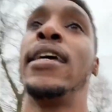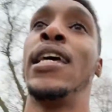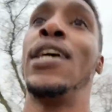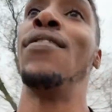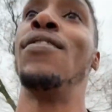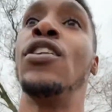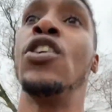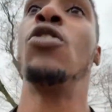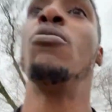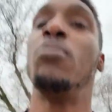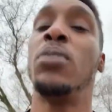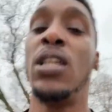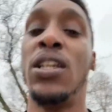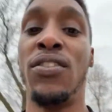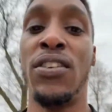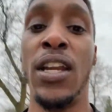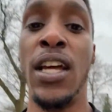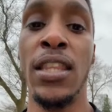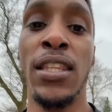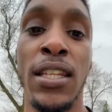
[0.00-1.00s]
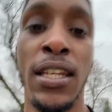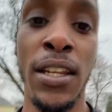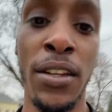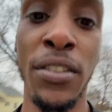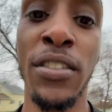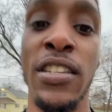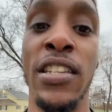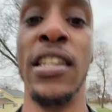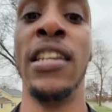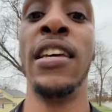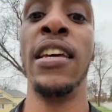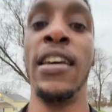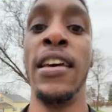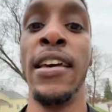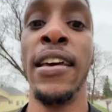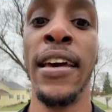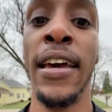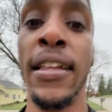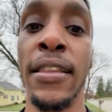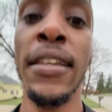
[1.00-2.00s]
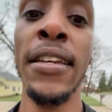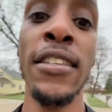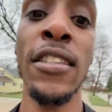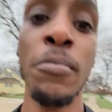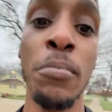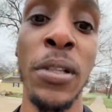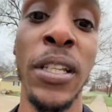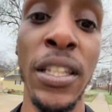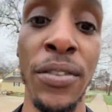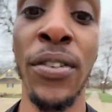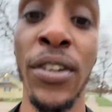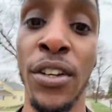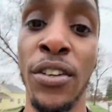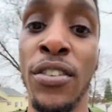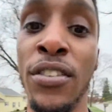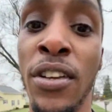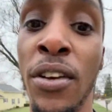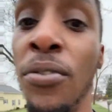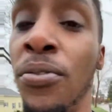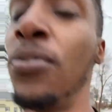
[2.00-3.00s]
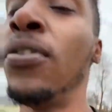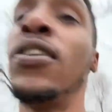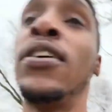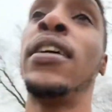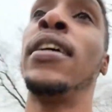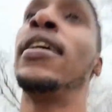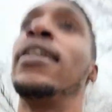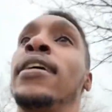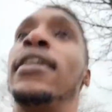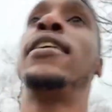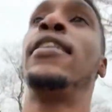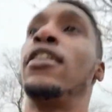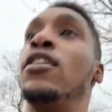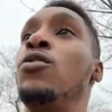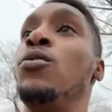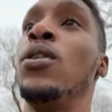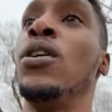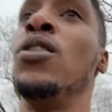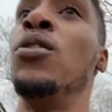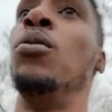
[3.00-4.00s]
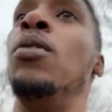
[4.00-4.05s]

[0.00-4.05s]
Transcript: If you don't believe in nothing else, at least believe in yourself. You can do